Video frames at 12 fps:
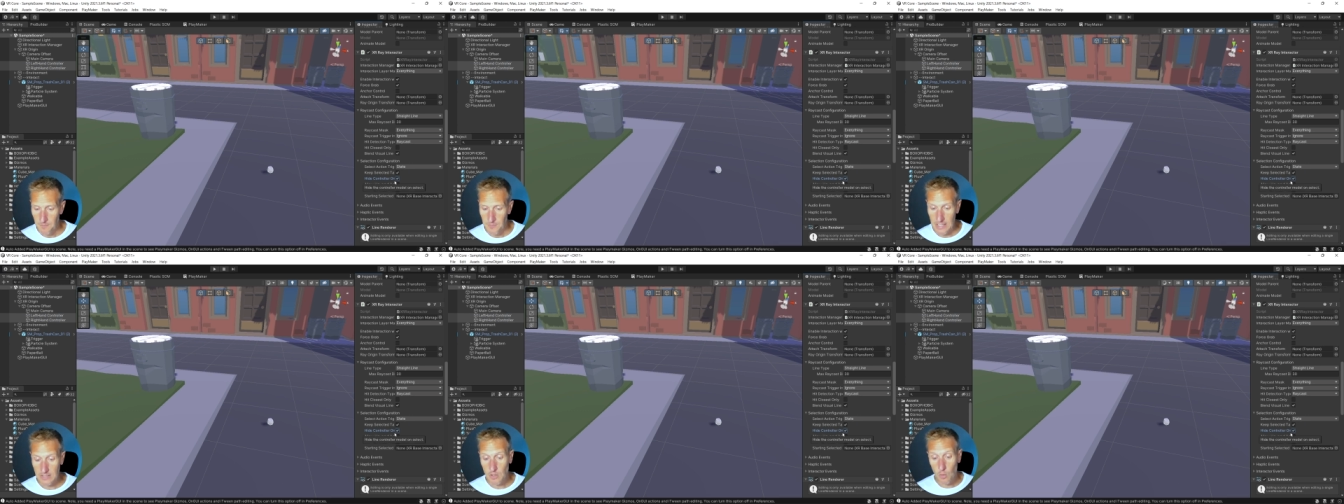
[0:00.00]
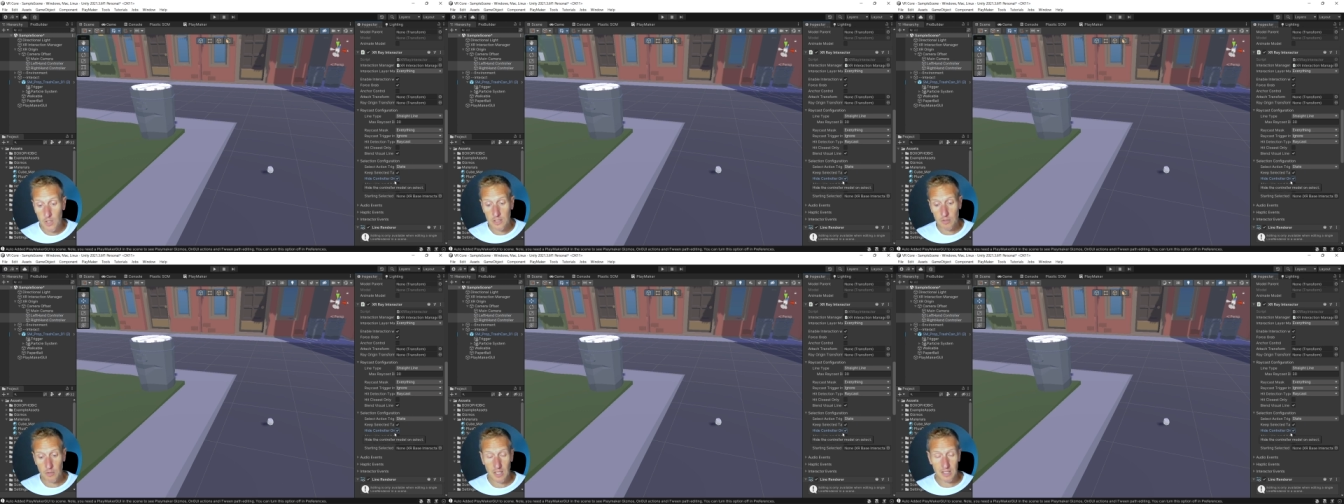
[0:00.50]
that's going
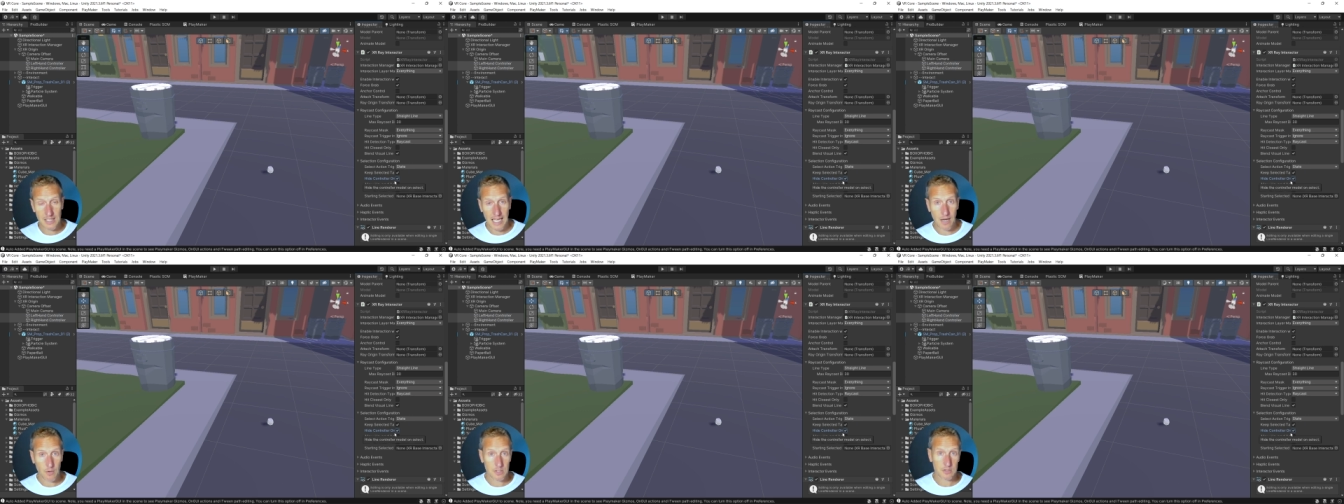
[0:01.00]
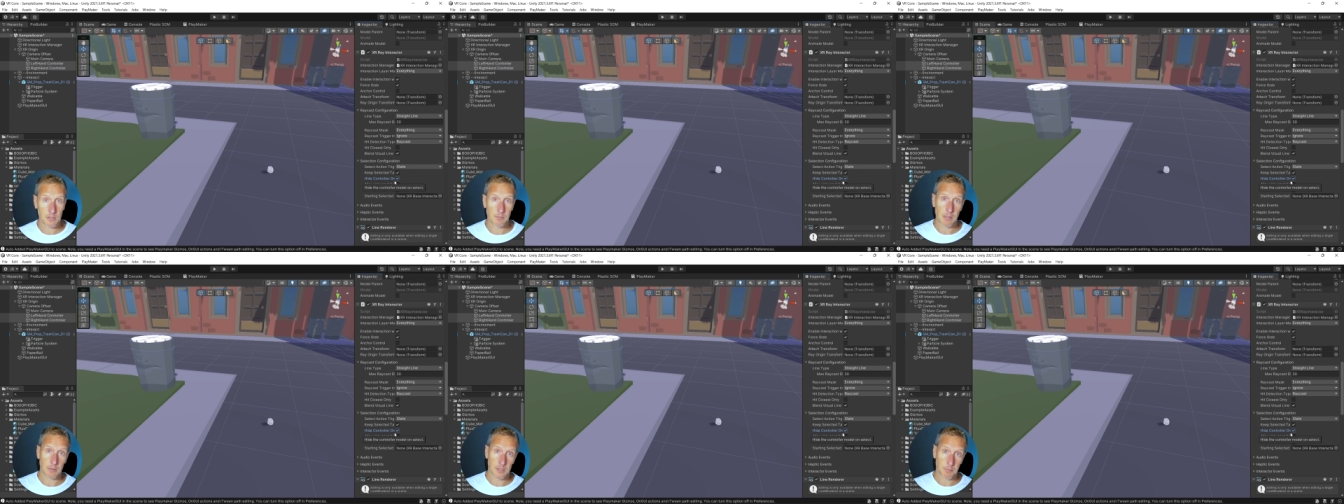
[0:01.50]
to allow us to be
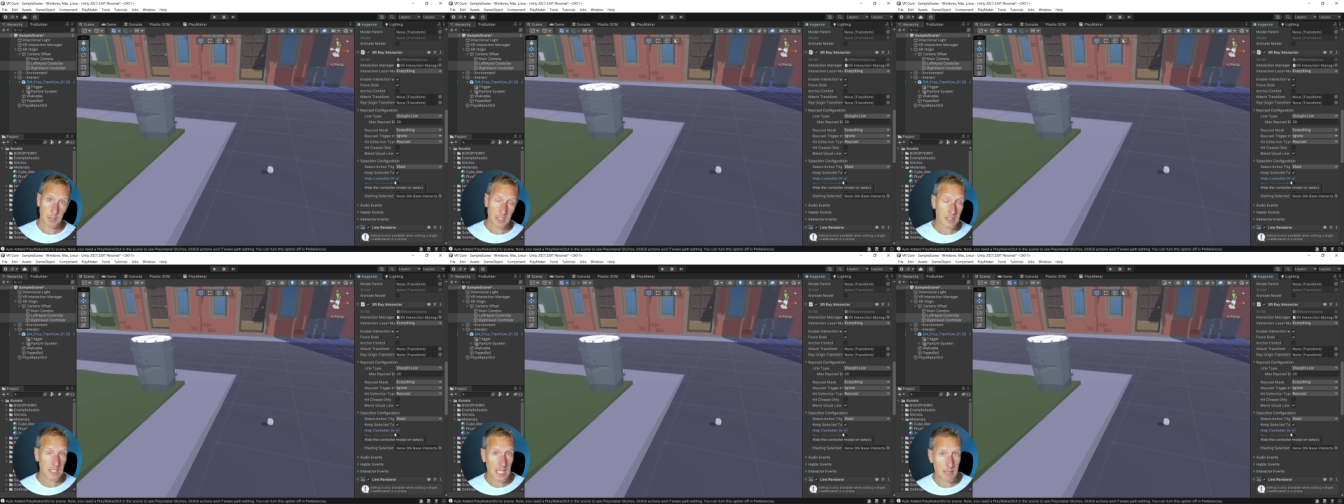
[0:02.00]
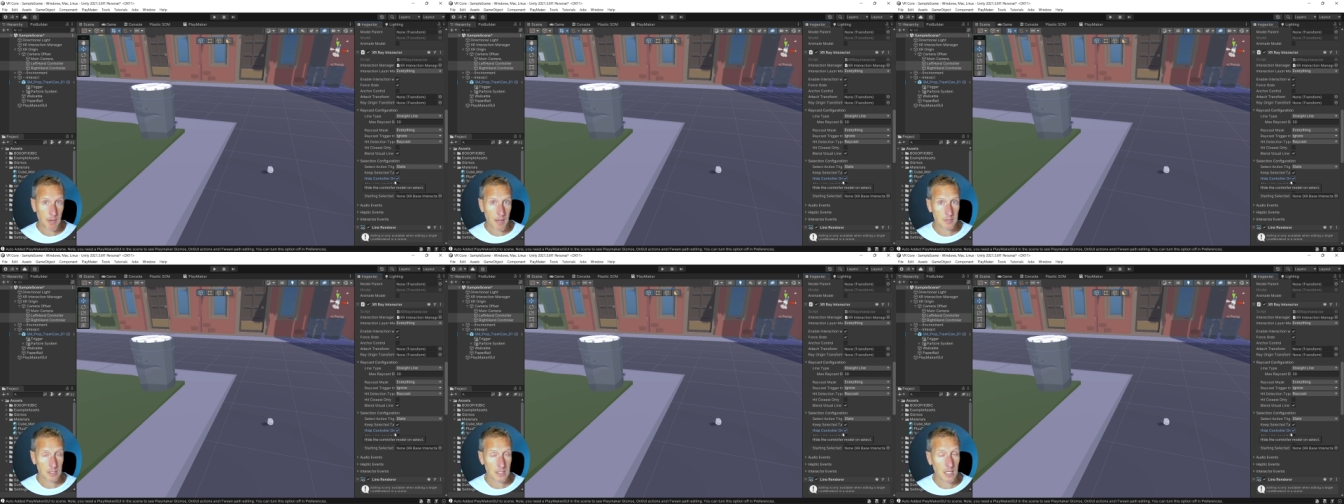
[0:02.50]
able to pick the game
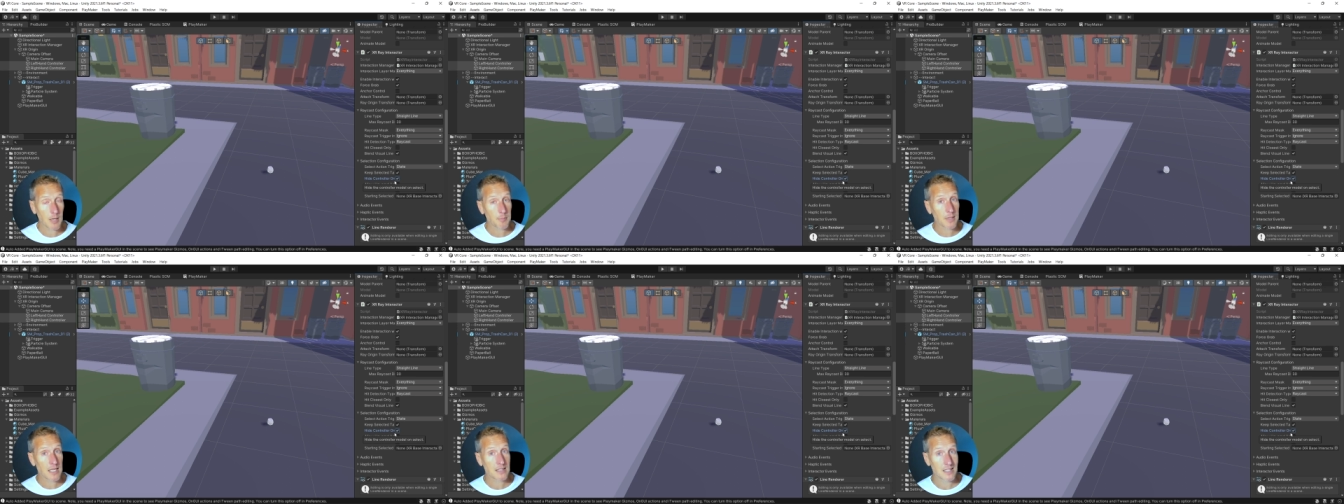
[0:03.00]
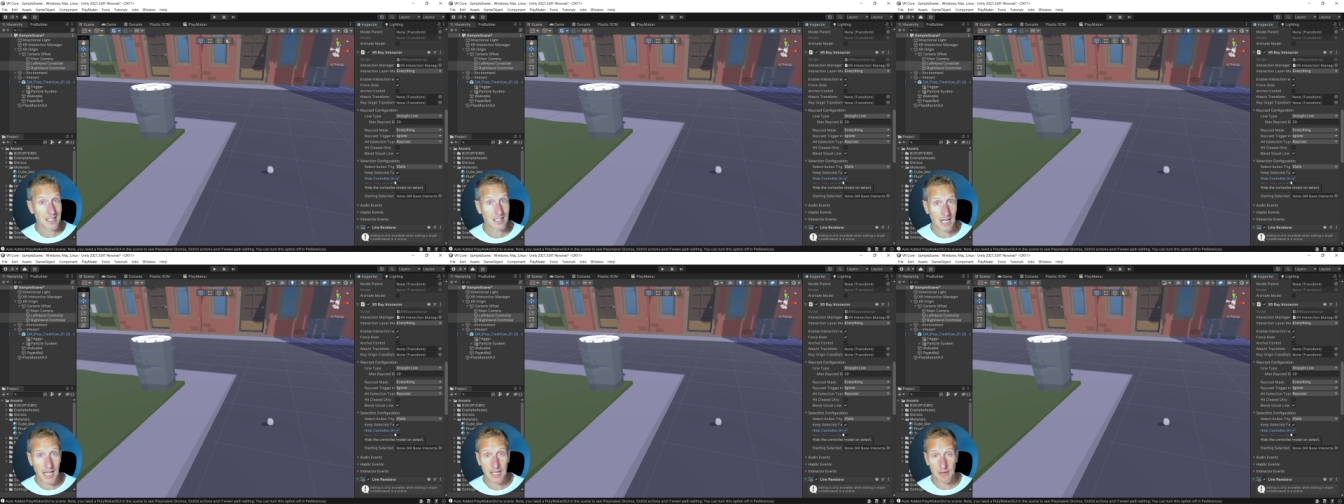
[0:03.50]
object up and then
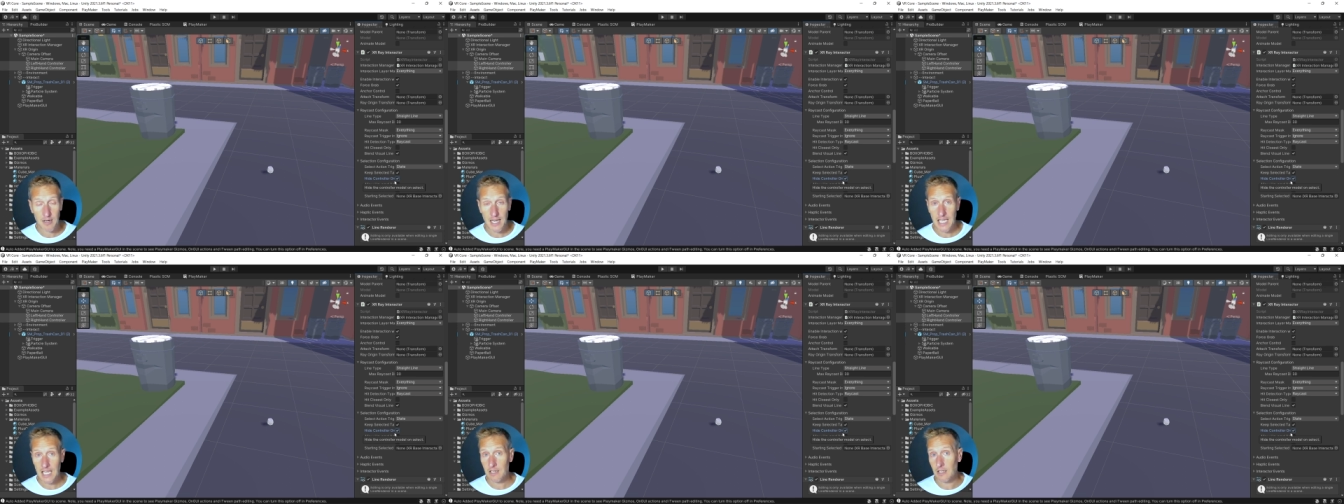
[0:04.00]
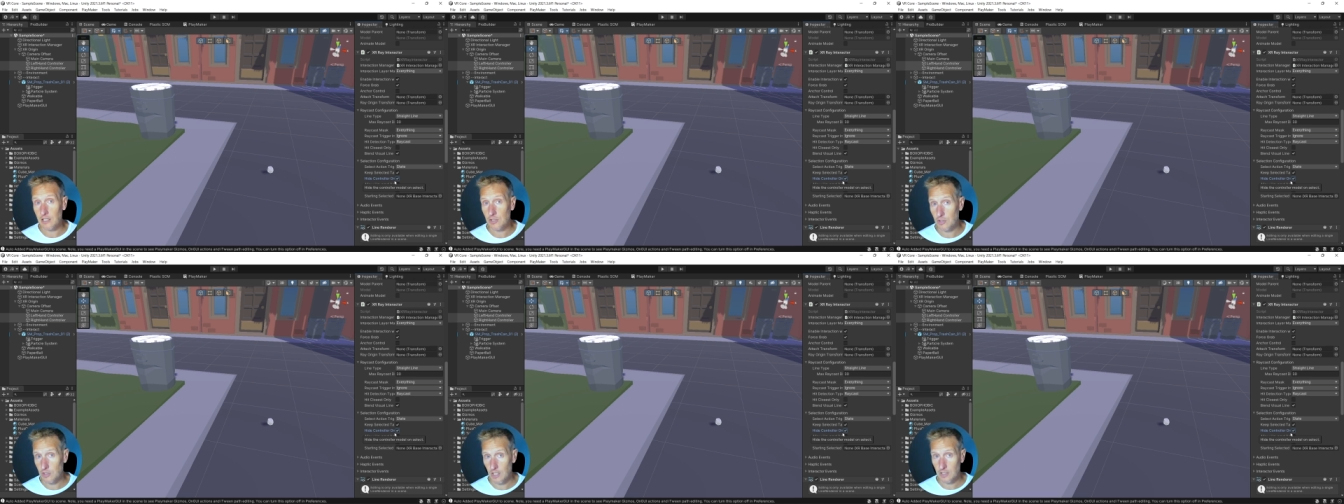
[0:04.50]
hide our hand and
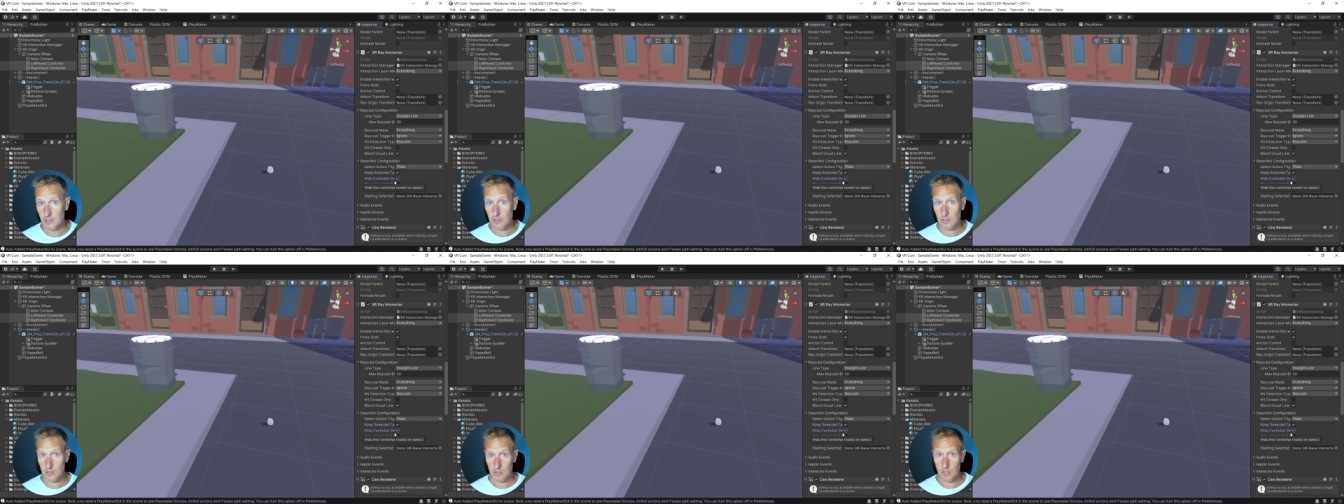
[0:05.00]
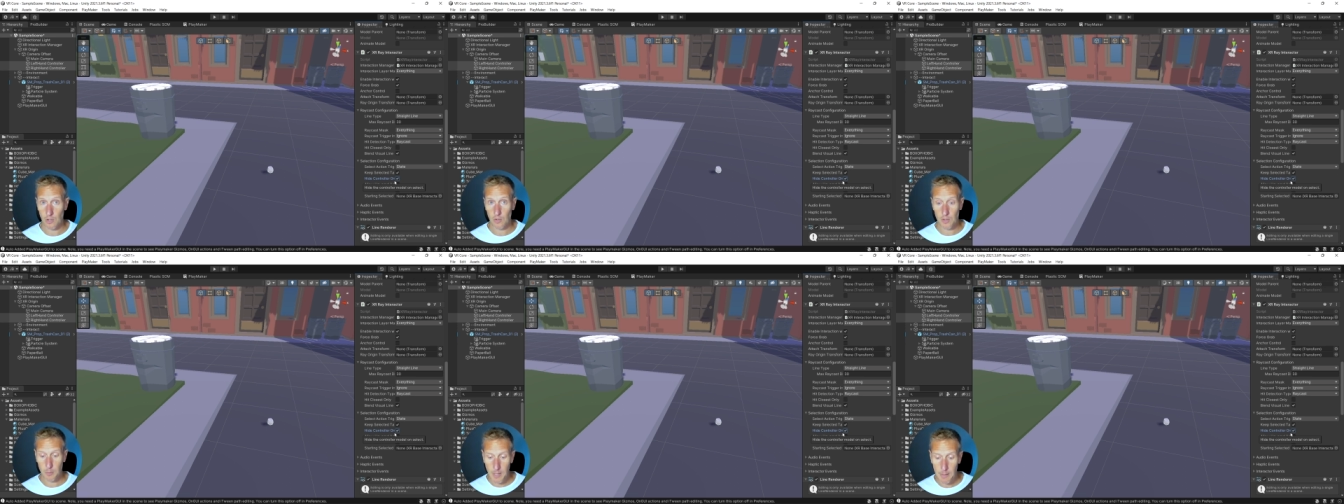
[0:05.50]
just show
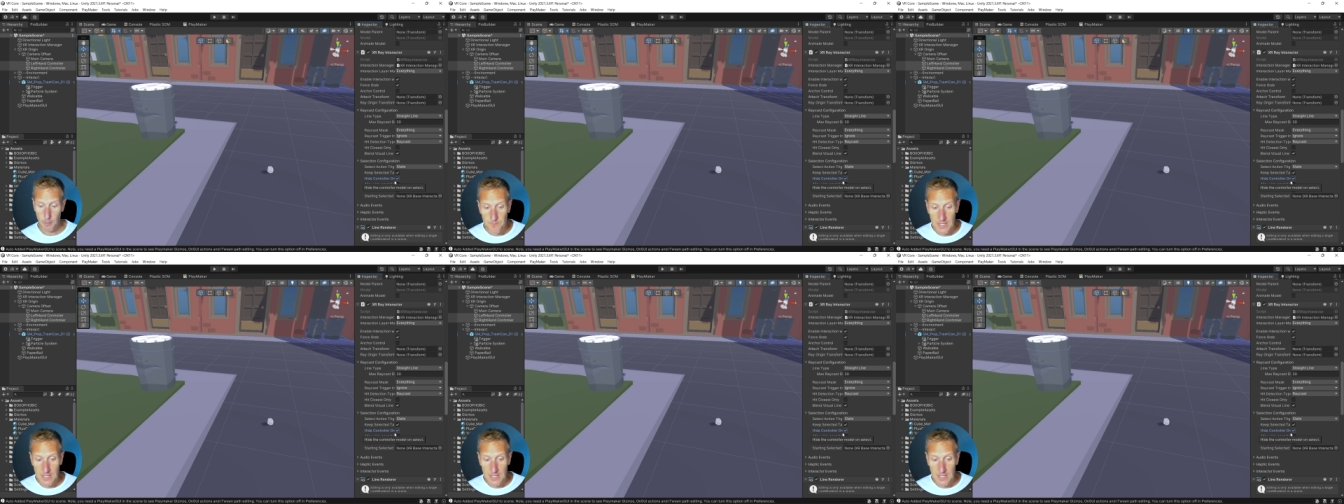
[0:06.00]
the paper.